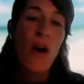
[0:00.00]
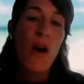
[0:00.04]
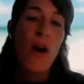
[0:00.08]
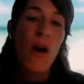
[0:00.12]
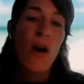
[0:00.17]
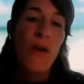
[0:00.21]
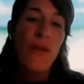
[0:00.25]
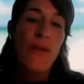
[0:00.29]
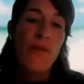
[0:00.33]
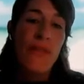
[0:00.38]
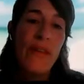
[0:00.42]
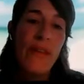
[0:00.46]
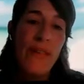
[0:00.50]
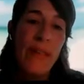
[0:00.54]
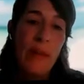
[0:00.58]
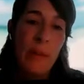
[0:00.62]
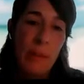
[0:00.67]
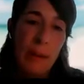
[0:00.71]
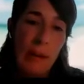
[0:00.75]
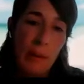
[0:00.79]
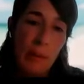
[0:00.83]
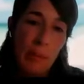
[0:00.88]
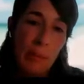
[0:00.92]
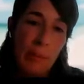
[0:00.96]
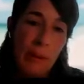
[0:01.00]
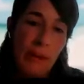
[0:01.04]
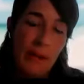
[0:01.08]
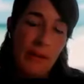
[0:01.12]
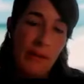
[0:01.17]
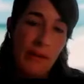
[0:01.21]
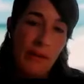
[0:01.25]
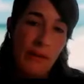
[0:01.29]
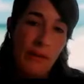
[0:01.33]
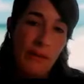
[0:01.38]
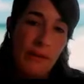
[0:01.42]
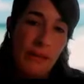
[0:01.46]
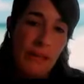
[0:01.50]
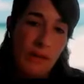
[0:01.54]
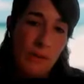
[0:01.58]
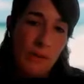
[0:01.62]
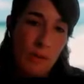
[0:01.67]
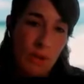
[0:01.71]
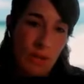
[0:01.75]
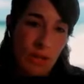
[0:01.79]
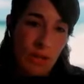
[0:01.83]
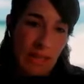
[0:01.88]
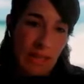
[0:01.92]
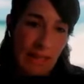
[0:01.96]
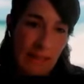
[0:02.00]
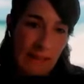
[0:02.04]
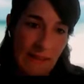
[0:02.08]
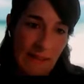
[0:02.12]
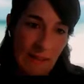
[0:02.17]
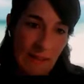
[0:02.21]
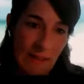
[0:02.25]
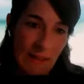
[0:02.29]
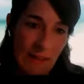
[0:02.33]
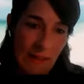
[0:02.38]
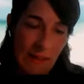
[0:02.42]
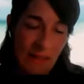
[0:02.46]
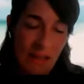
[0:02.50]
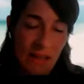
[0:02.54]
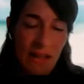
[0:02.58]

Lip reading: of the development of these beauty esters.